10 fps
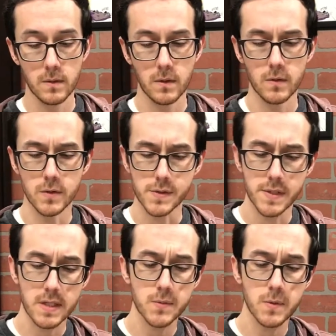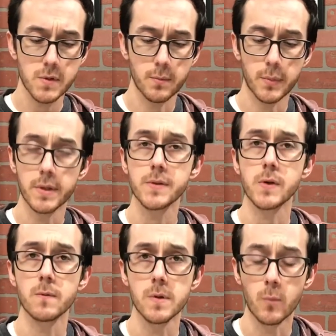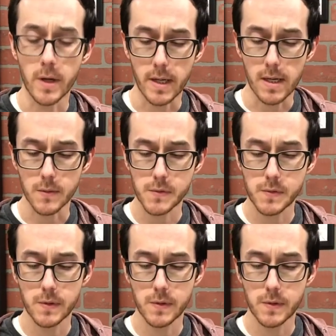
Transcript: this next one should put us over the warehouse,"